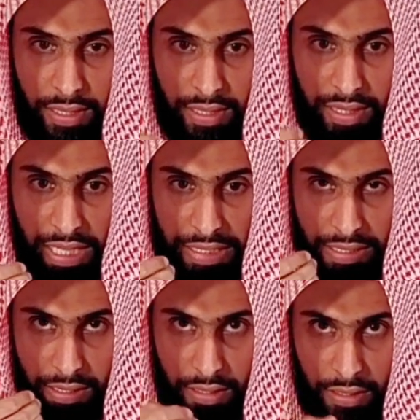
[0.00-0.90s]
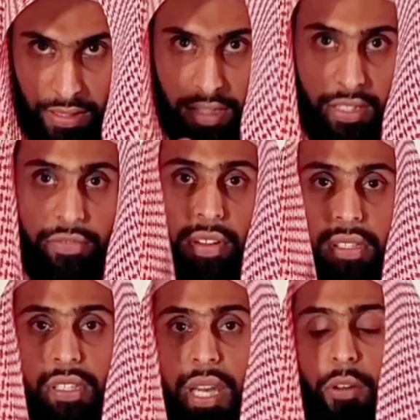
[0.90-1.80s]
then the
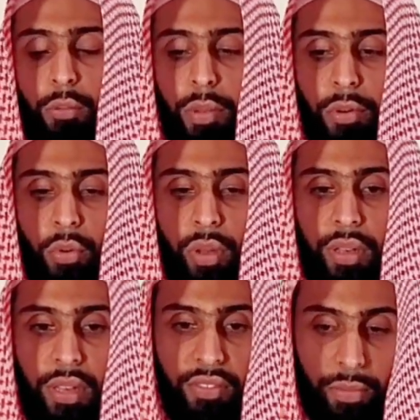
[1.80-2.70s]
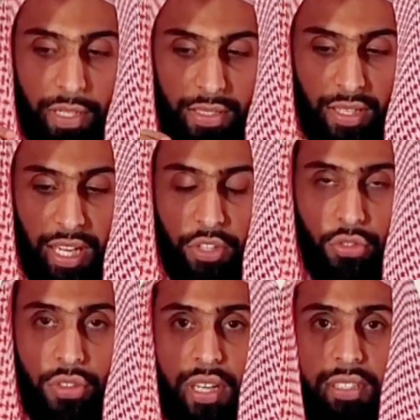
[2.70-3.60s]
fardh salah will be broken. If a person eats
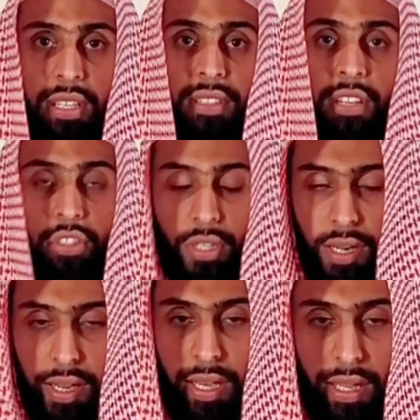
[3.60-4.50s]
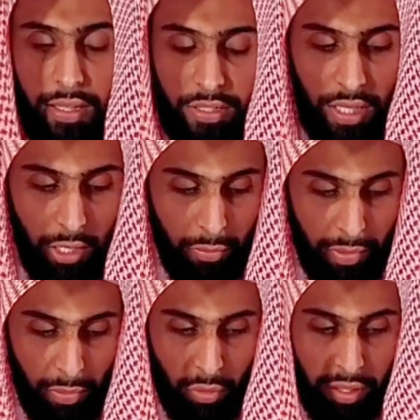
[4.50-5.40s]
or drinks intentionally, the salah will
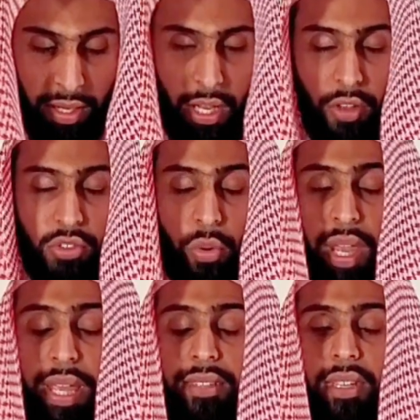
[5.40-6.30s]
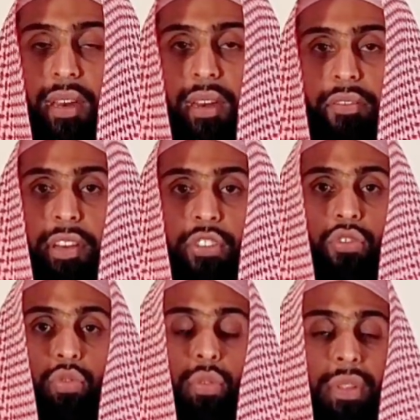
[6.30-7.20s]
be broken. So eating refers
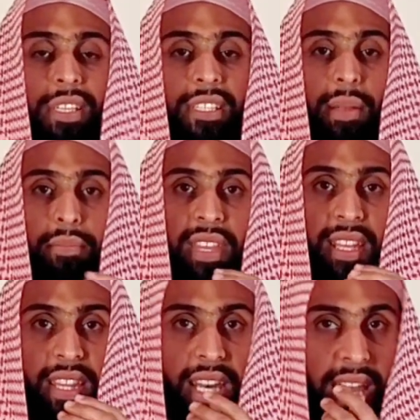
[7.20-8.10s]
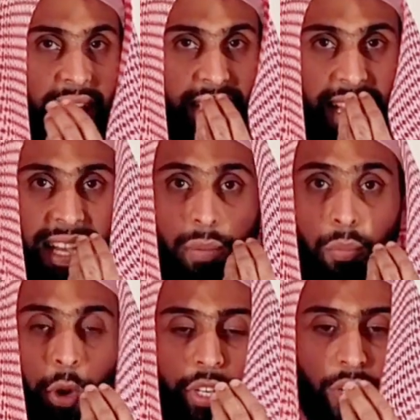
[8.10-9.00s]
to something that has like a
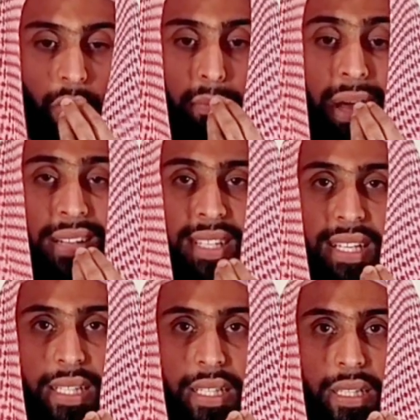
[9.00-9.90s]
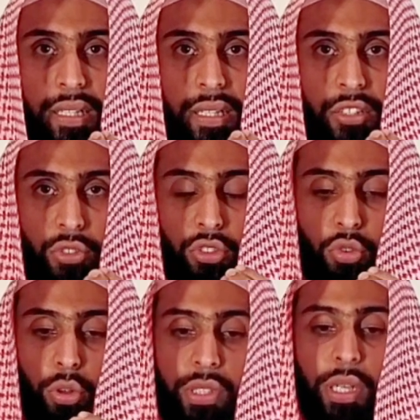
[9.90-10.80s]
body or particle. So it's
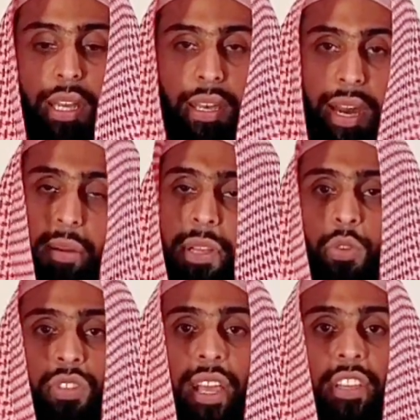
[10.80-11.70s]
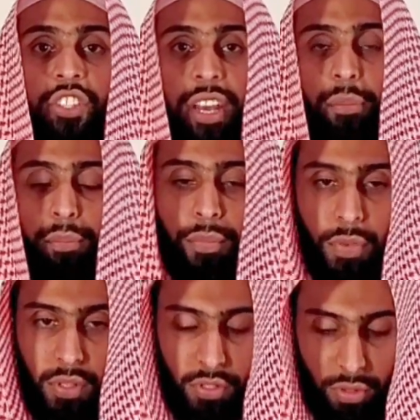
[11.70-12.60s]
called, in Arabic, you say a jirm.
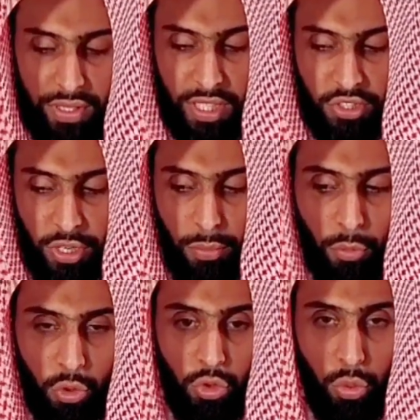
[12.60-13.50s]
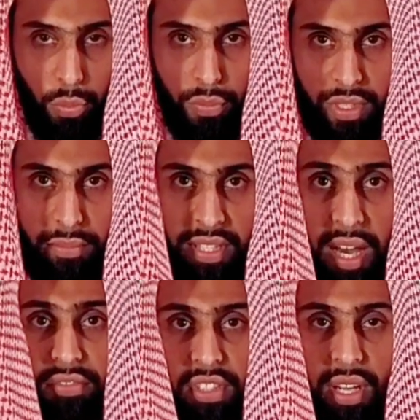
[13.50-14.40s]
You can say jirm or jurm. Some say
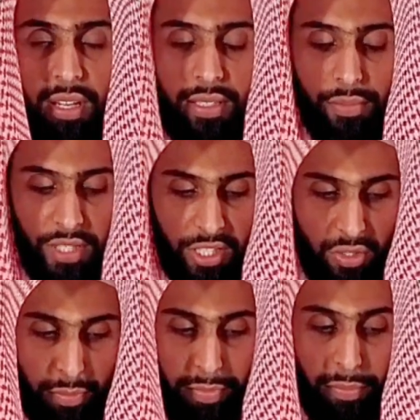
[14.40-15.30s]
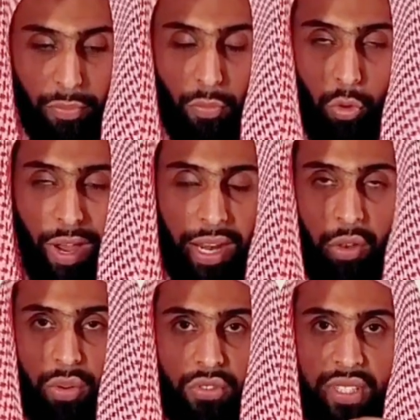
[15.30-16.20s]
afsah, some say it's more
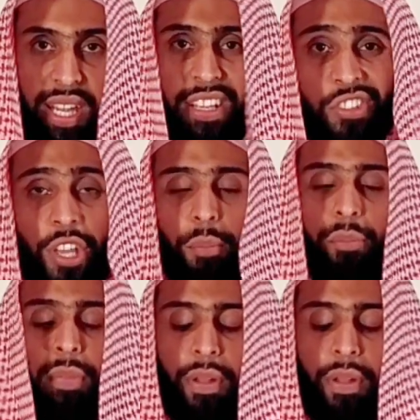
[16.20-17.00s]
eloquent to say jirm.